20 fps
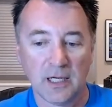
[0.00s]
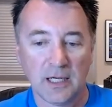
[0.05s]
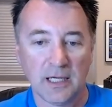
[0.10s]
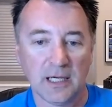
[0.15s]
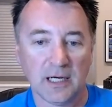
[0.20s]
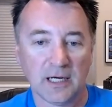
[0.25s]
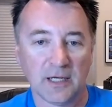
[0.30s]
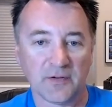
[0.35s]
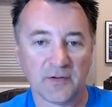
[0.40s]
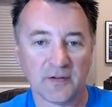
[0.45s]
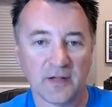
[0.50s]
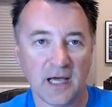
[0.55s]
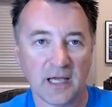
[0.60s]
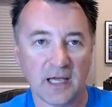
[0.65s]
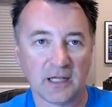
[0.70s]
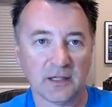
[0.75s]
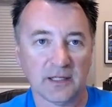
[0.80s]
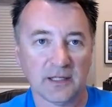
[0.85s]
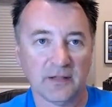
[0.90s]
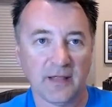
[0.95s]
It is
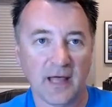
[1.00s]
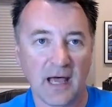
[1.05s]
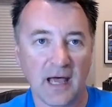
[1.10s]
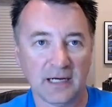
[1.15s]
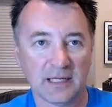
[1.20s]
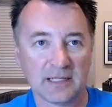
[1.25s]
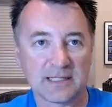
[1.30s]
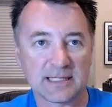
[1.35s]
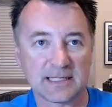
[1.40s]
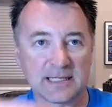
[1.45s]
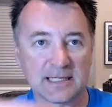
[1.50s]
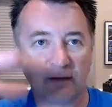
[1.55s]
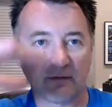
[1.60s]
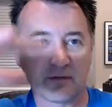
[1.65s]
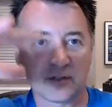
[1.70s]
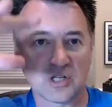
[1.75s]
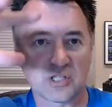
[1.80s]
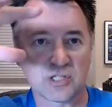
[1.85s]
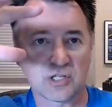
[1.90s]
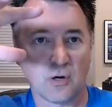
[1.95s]
likely that instead of
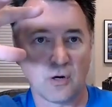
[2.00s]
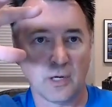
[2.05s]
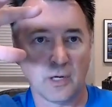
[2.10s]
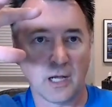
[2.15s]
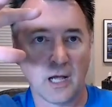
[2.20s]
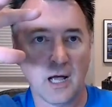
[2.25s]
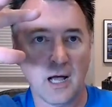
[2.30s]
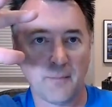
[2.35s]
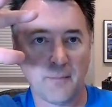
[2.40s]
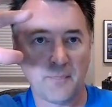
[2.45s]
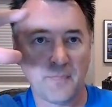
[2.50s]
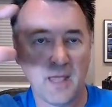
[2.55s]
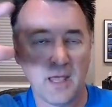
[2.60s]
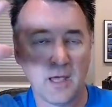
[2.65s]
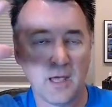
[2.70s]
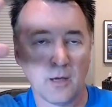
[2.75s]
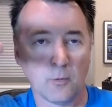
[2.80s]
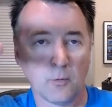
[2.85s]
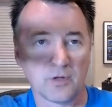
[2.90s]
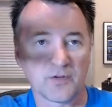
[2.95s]
just going up,
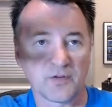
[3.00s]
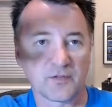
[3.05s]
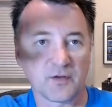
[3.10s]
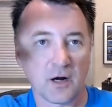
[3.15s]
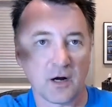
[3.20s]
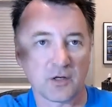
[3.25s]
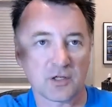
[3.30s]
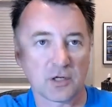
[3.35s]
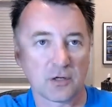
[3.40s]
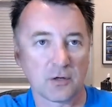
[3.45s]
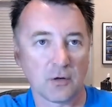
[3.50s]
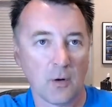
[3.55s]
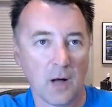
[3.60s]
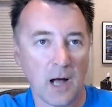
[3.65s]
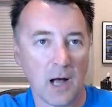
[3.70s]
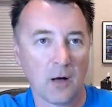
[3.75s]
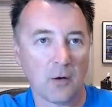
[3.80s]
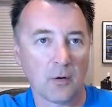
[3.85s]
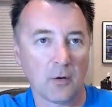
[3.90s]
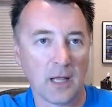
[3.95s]
it will start to go
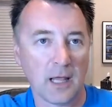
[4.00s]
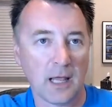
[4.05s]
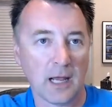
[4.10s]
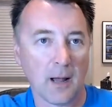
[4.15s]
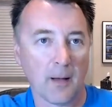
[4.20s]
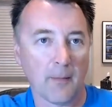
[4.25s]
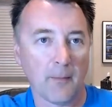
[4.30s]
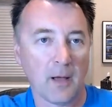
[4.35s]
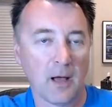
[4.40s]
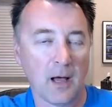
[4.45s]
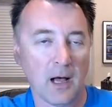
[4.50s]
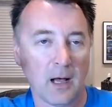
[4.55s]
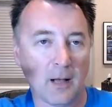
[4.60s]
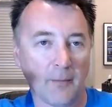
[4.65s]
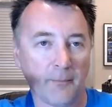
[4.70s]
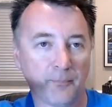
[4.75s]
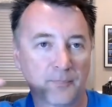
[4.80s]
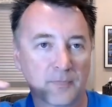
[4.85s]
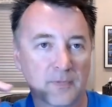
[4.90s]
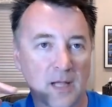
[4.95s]
out in a,
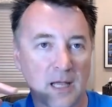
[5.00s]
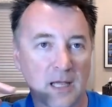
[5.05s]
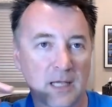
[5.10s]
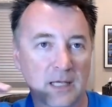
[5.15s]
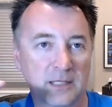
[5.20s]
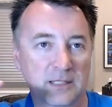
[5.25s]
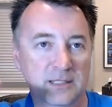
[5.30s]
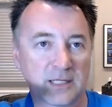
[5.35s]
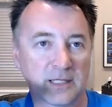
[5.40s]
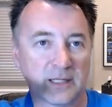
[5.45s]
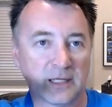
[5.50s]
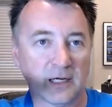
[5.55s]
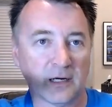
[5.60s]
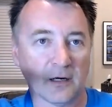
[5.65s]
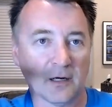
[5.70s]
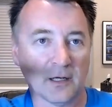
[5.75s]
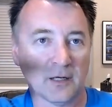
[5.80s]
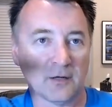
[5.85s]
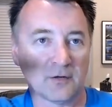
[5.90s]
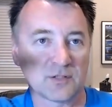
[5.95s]
um, into the
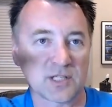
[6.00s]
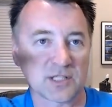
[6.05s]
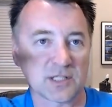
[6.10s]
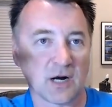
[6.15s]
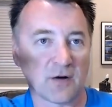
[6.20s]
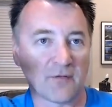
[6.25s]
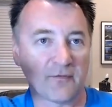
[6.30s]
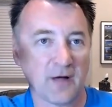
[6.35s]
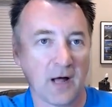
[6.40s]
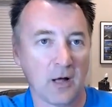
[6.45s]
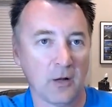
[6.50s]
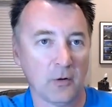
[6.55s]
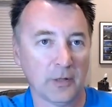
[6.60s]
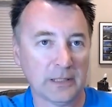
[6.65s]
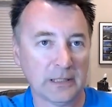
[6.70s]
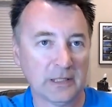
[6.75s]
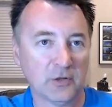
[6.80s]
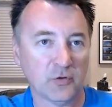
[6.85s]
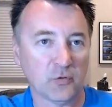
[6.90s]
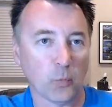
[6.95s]
area and start
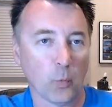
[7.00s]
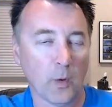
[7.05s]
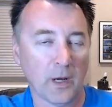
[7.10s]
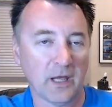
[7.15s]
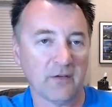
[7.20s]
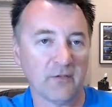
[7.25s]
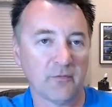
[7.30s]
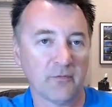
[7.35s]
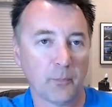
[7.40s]
following these wave